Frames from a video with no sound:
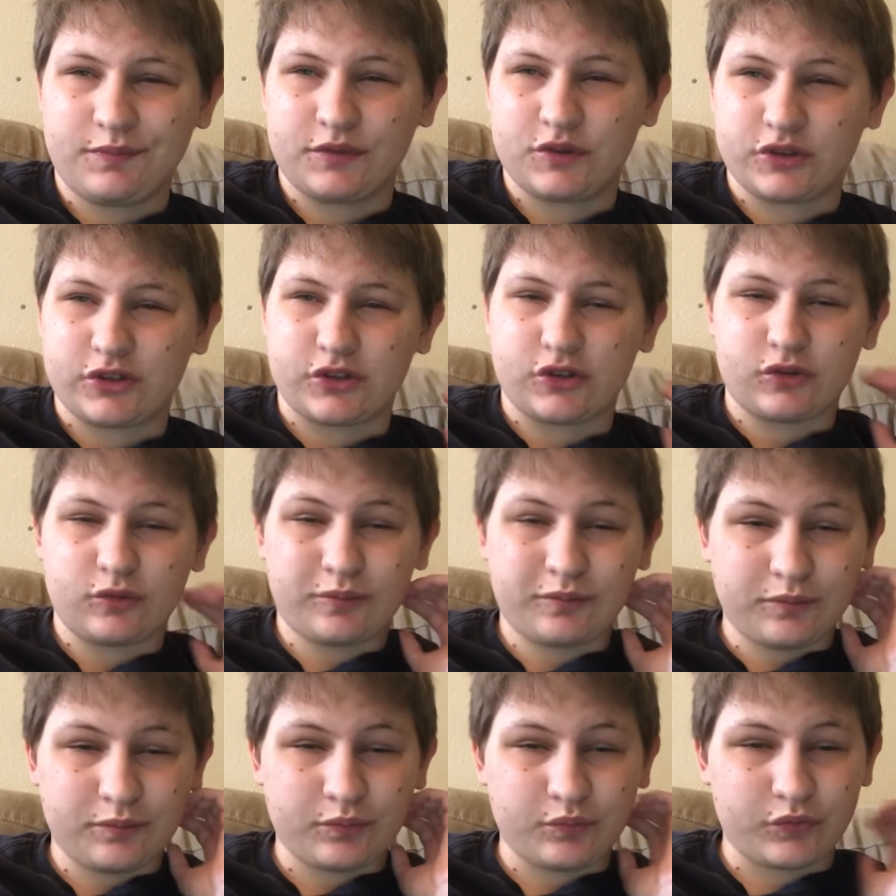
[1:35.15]

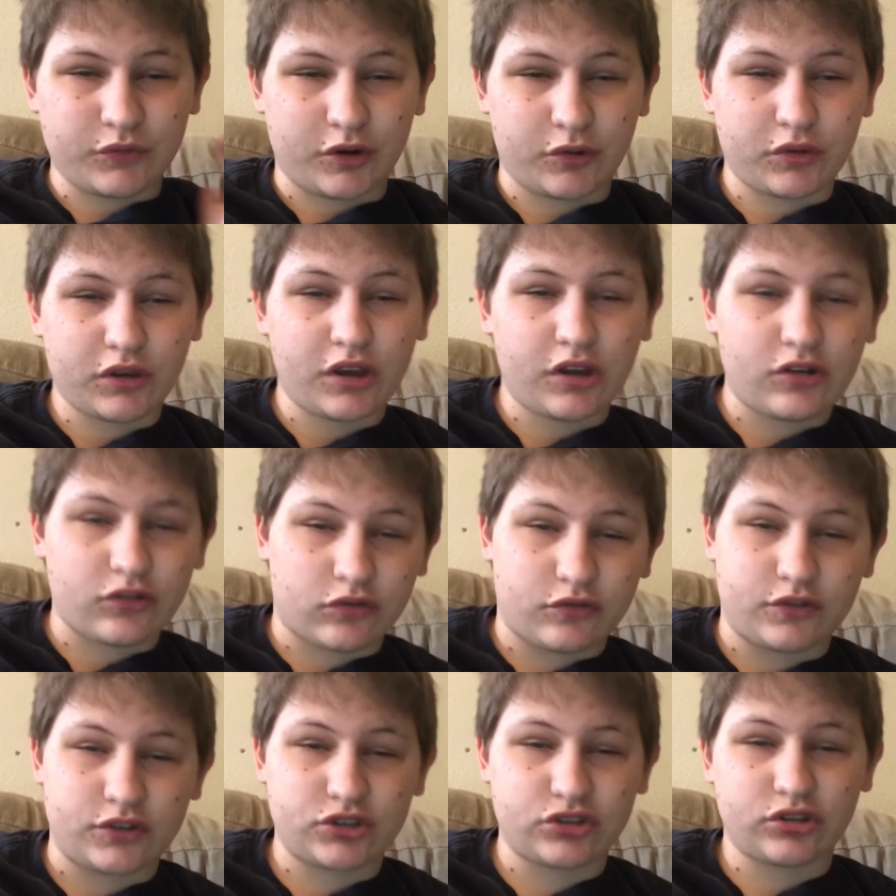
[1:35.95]
So, here we
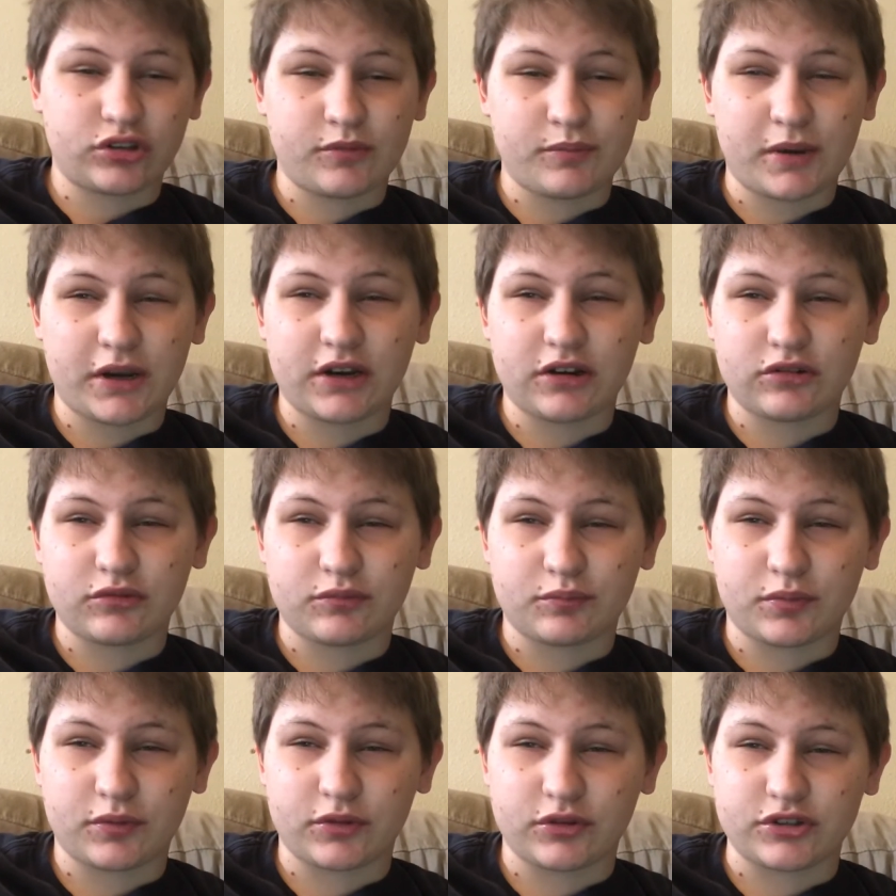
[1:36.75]
go. Visually impaired
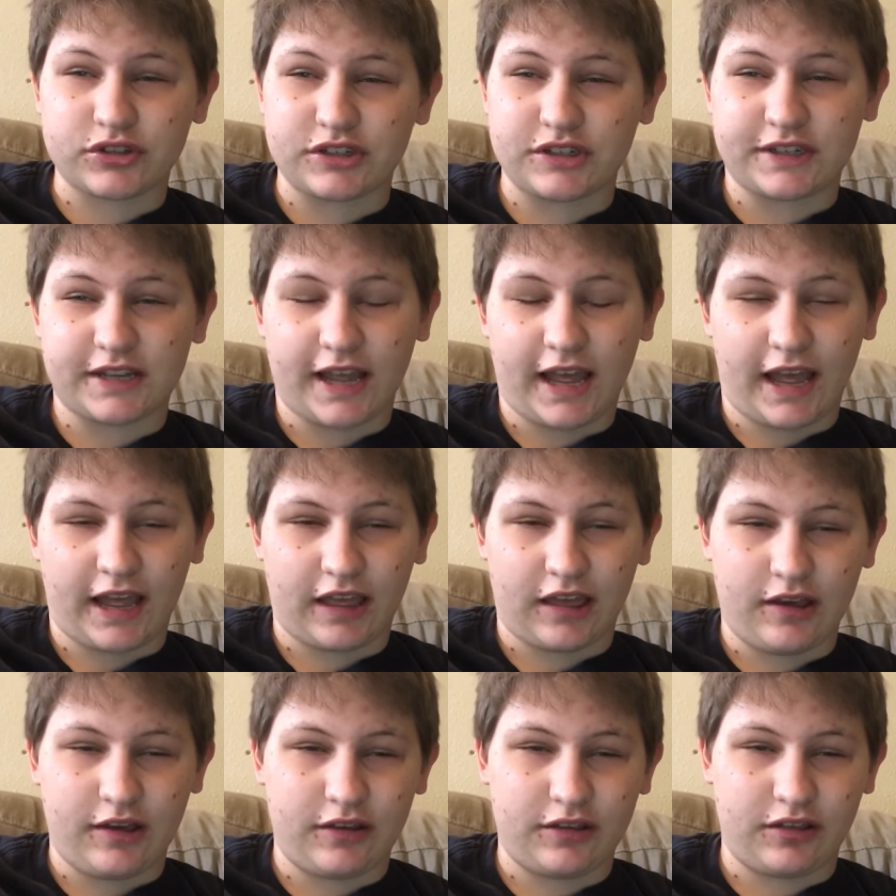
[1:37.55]
person
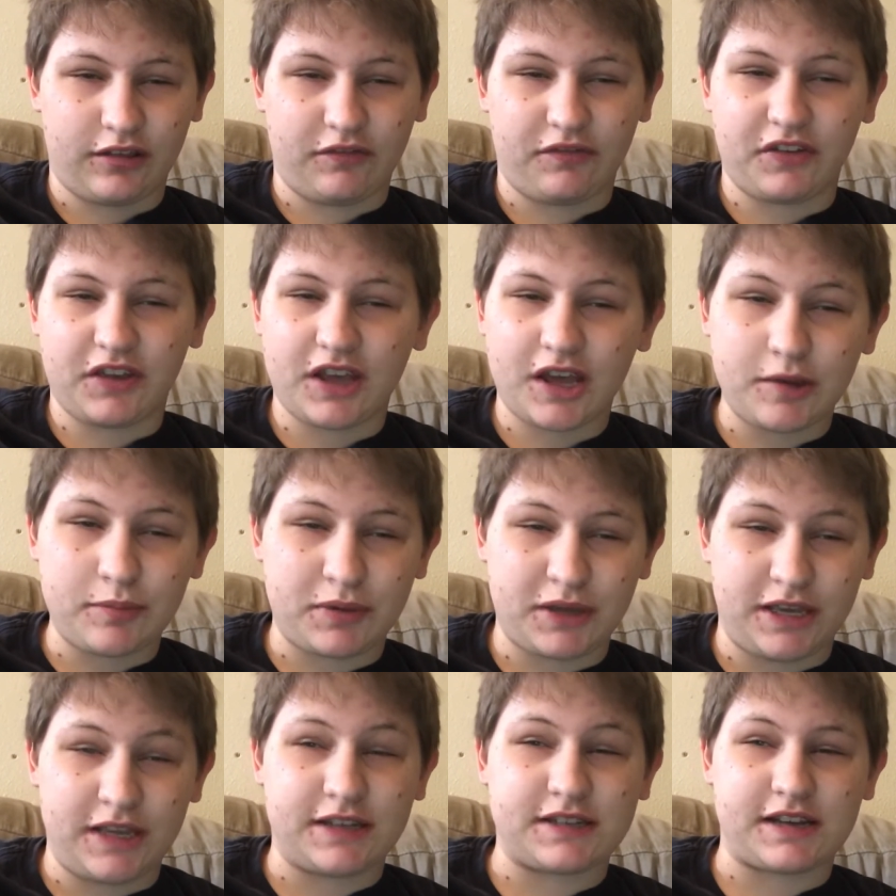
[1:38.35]
tag. The
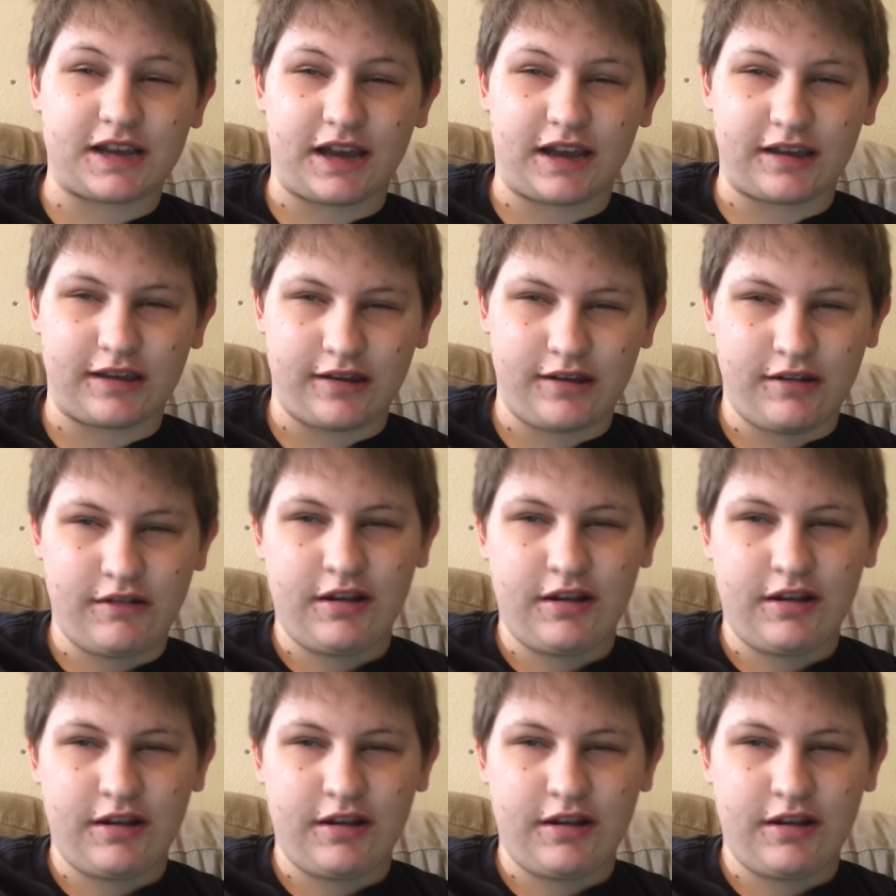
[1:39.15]
VIP tag.